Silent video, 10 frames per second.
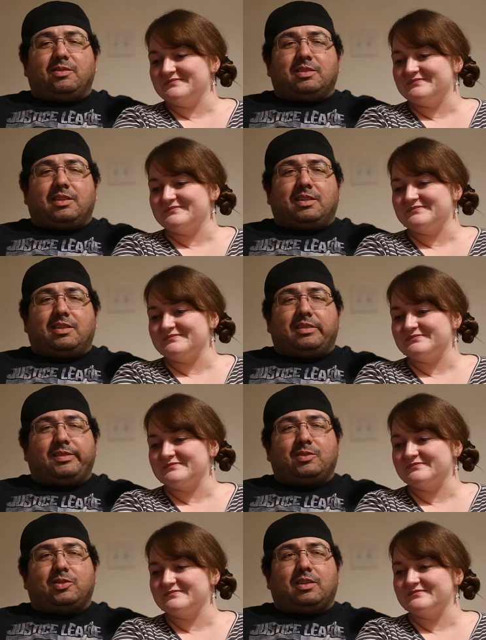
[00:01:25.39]
Speaker 1: it was like
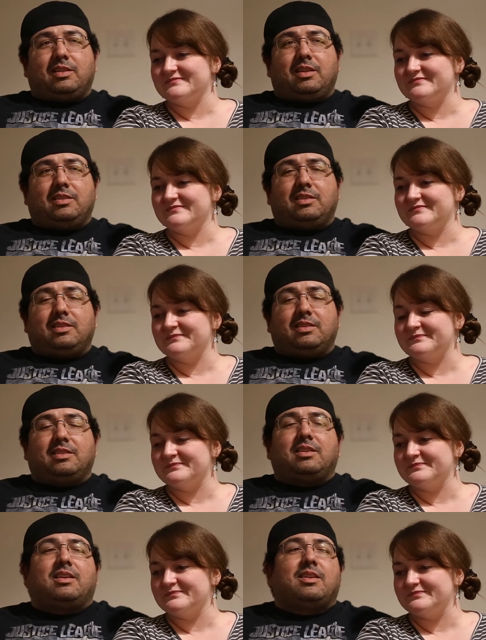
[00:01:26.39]
it
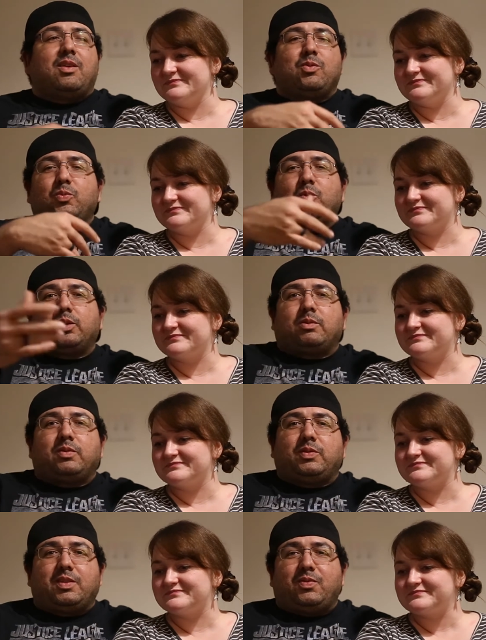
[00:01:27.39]
would work
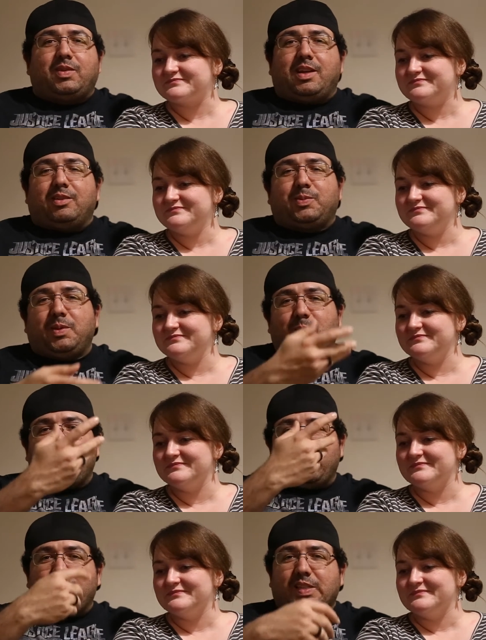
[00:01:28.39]
with something else,
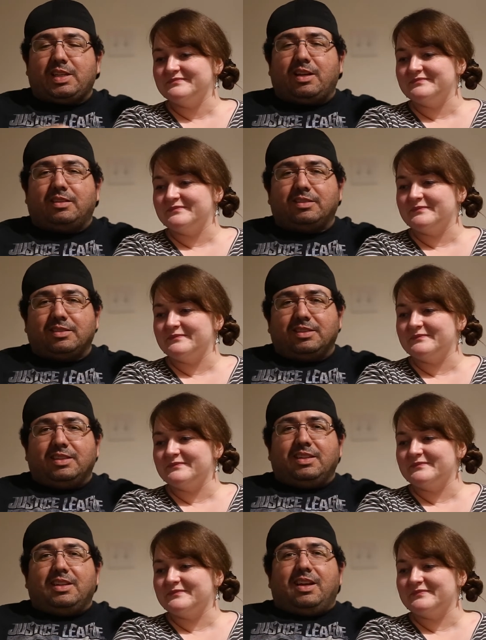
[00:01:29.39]
maybe with cells.
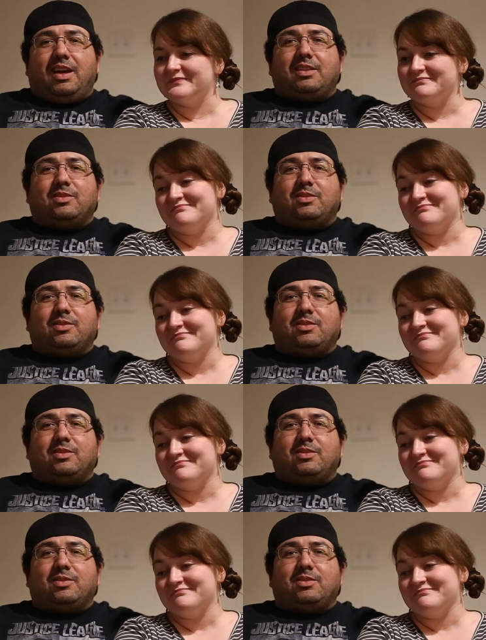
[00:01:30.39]
I